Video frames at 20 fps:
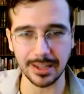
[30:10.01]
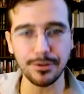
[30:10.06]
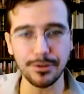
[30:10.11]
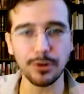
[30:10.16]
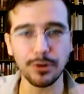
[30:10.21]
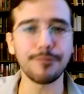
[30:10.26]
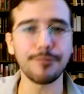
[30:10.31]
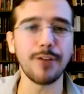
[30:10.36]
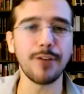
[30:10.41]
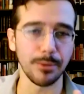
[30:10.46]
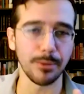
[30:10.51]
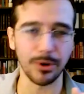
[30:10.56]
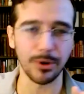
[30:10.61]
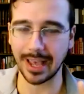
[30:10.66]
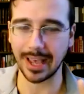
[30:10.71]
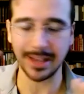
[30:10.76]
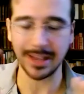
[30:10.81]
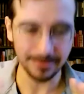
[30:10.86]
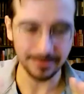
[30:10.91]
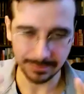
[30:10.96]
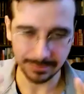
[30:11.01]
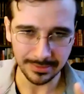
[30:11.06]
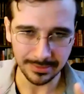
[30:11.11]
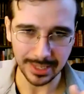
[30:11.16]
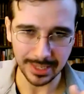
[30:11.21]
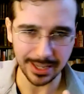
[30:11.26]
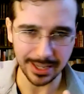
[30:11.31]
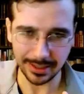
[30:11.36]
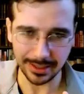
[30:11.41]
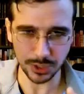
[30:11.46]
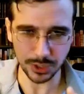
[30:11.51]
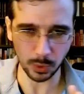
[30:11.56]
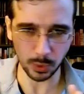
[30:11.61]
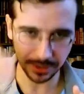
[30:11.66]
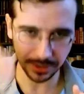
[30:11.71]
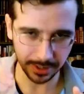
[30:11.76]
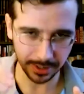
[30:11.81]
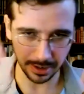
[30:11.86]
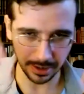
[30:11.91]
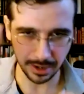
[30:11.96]
If you're a farmer, okay, this
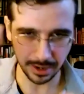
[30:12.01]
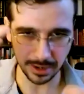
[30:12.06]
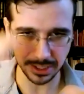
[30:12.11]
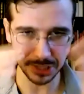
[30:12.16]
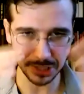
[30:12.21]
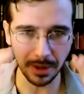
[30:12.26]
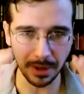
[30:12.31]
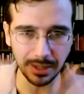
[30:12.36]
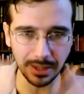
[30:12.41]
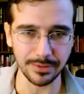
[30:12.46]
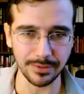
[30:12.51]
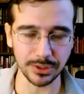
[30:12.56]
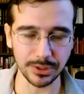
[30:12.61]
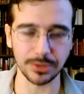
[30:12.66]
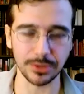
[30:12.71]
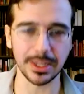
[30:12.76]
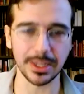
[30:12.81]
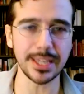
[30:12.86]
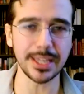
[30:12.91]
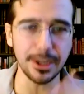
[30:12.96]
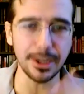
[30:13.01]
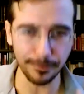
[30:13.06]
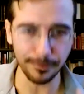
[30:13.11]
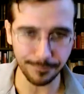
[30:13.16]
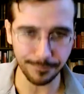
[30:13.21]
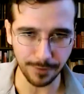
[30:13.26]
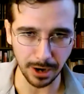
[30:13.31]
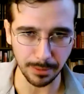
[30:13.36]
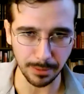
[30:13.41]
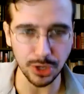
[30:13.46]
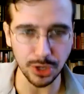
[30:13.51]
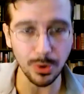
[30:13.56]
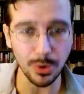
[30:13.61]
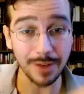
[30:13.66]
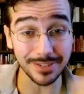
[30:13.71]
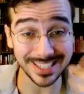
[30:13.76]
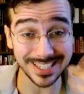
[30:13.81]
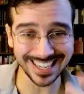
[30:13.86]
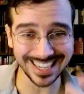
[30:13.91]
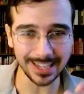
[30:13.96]
works on a small level too. Let's say you're a farmer, you
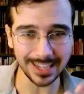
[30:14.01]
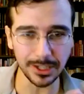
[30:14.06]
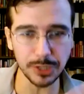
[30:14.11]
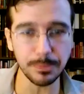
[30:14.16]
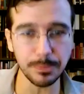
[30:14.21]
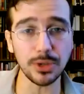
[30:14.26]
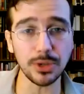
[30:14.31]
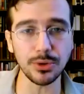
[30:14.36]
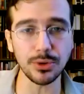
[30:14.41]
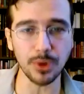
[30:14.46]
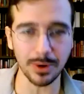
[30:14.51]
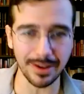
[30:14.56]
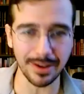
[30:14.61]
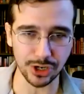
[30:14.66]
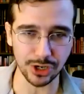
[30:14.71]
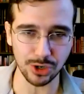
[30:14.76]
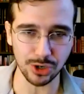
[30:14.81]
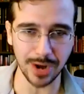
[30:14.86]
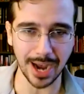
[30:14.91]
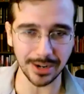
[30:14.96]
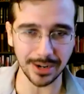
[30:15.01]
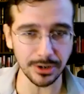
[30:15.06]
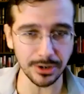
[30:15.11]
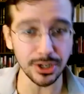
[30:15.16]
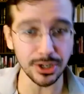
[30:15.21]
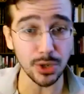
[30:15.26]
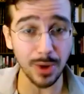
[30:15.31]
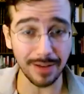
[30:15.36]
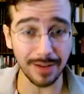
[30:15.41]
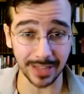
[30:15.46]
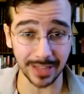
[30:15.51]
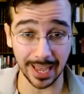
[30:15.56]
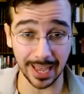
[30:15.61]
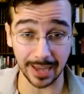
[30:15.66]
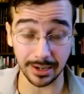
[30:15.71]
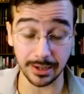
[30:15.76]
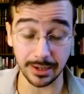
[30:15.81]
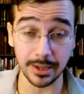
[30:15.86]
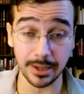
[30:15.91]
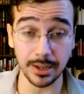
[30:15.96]
have skills, but you don't have a tractor and you have
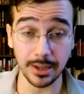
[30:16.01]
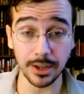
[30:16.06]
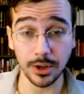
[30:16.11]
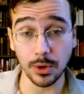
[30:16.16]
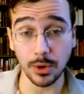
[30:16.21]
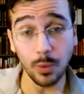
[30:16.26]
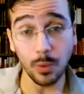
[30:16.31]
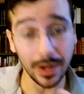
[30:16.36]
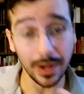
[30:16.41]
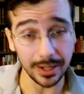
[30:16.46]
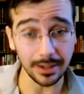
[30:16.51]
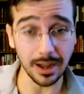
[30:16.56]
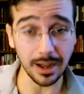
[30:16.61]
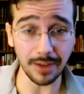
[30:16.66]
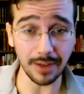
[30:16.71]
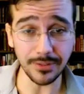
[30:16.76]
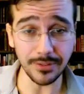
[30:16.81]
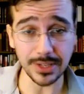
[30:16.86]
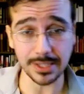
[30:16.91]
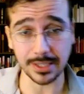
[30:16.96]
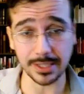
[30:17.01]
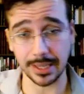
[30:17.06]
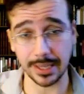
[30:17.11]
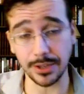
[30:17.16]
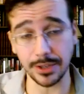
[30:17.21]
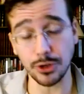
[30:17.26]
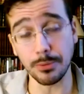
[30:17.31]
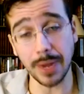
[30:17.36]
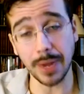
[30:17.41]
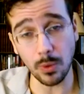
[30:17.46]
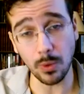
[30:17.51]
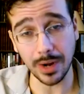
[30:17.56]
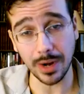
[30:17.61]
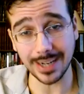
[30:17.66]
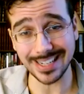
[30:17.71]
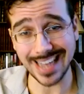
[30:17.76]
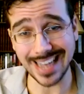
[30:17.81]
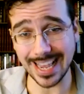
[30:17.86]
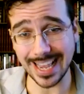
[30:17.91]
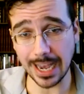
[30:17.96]
land. Well, obviously, you might want
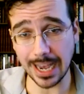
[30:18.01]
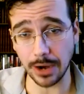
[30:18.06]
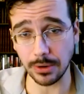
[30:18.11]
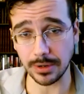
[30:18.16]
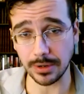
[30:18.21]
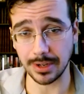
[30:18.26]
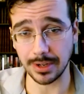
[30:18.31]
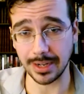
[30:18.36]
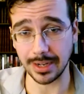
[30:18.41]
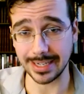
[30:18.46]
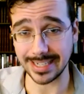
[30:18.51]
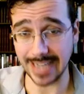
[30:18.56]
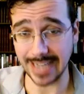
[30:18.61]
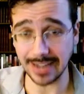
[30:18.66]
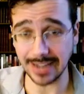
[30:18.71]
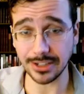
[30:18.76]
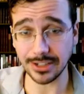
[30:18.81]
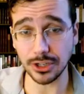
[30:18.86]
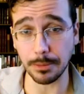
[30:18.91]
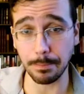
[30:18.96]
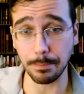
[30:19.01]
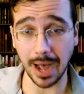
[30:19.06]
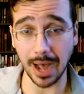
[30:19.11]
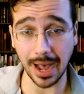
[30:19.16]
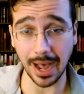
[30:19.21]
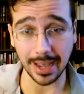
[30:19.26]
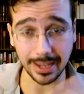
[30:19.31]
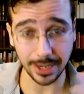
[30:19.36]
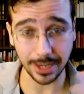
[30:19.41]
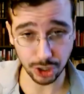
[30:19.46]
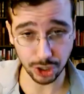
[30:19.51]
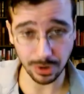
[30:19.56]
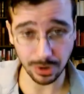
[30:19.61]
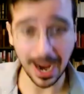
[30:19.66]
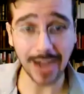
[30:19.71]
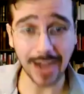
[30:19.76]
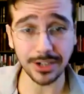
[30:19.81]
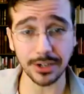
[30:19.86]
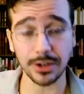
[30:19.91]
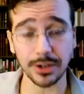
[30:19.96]
to take out a debt to buy a
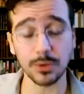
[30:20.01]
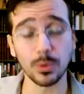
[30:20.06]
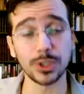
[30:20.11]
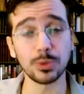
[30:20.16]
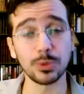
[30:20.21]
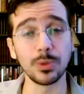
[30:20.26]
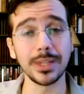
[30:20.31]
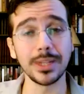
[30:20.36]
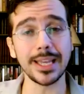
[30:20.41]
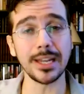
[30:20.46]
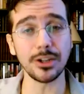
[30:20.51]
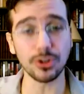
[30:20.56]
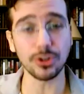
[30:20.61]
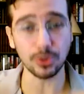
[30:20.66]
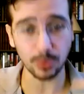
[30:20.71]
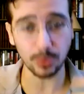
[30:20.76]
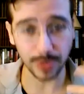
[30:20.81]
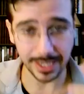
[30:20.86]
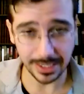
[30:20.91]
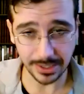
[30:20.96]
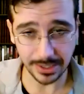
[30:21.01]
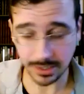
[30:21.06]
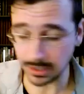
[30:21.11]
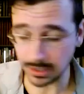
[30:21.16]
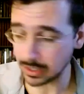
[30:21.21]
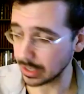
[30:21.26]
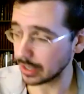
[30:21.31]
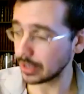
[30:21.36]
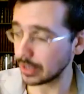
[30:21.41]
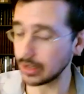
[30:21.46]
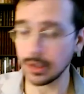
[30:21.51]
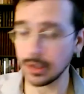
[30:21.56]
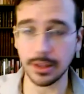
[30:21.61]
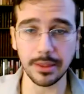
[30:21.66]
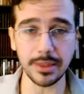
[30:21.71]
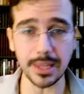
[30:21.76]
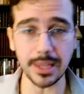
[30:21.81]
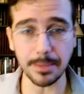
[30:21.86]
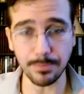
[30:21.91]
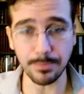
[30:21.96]
tractor, which will increase
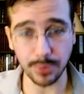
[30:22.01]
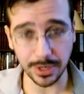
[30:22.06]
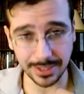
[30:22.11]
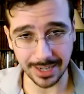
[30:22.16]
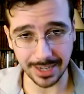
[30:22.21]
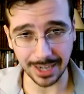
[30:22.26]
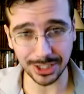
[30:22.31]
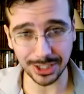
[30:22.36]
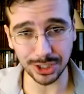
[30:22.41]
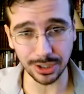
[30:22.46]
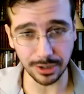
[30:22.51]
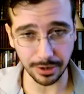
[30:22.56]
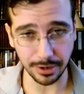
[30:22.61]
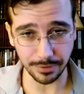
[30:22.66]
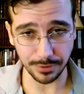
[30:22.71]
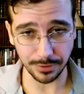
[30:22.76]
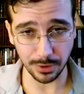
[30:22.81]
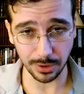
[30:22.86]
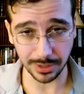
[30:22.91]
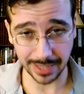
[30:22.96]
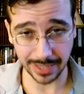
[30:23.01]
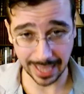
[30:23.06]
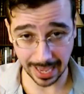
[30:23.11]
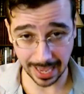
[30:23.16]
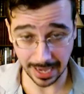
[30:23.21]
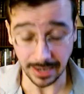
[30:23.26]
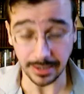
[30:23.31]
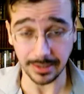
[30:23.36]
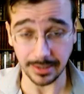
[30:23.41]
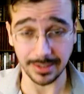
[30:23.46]
the production of your land.